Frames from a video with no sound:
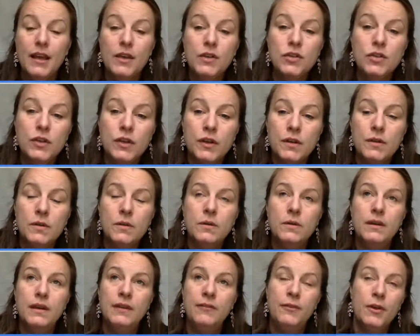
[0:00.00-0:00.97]
So
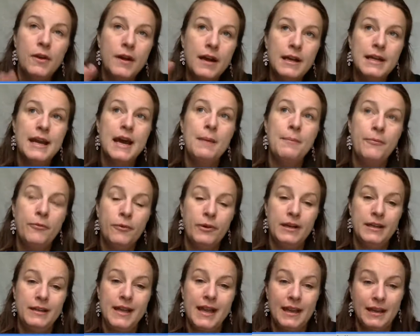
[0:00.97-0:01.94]
if you're not up for
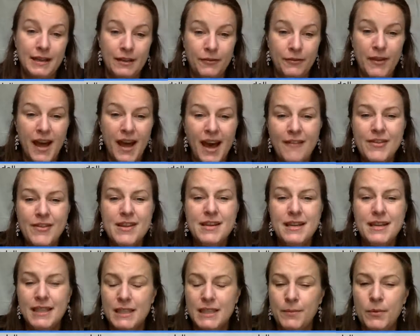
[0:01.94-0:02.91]
it yet, if you haven't
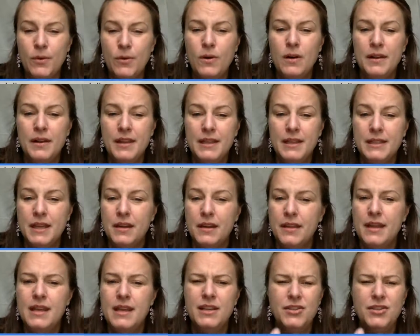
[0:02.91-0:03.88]
explored these kind of
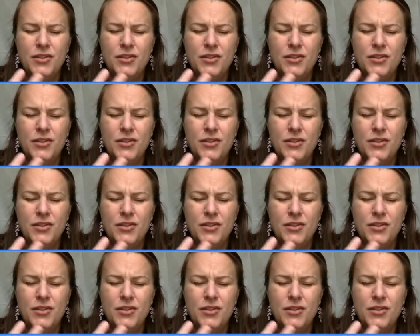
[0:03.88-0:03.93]
things,